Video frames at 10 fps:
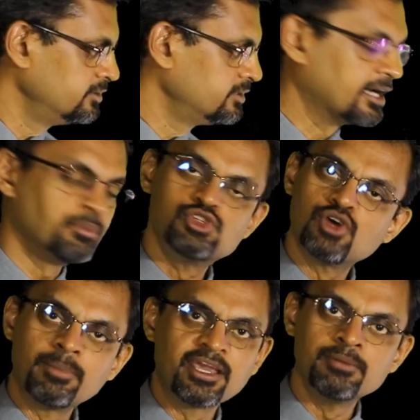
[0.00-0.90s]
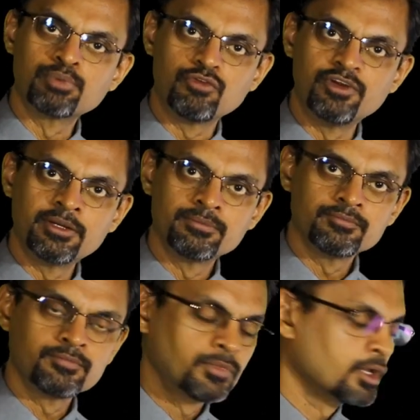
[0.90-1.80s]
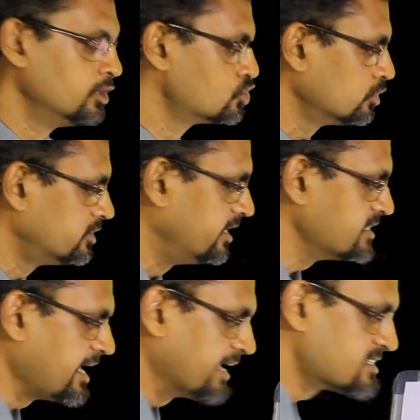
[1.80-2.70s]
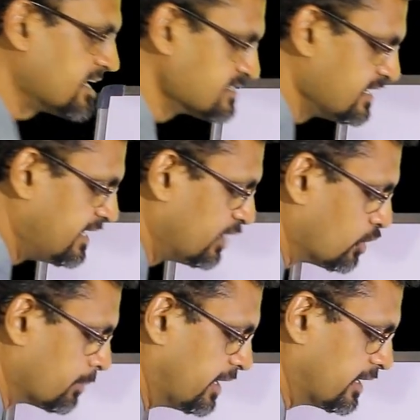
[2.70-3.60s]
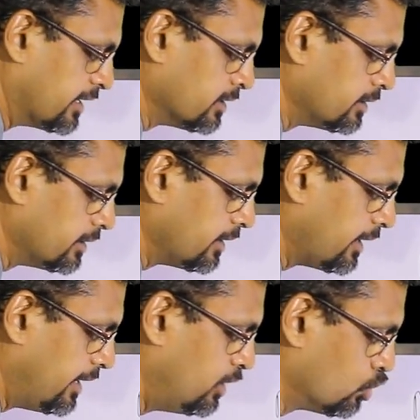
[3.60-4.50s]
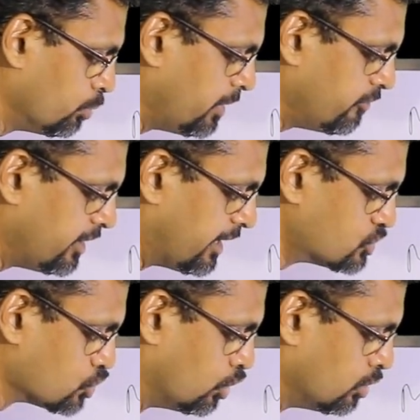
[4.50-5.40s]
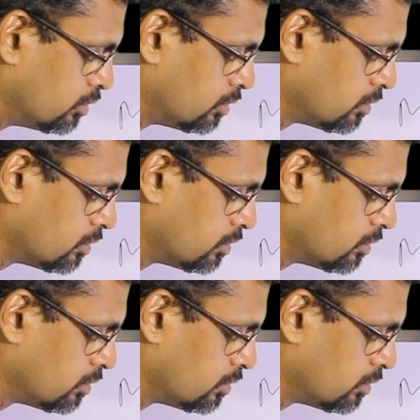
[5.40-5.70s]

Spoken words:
that means you are making profit. So this extra sale that you are making into PV ratio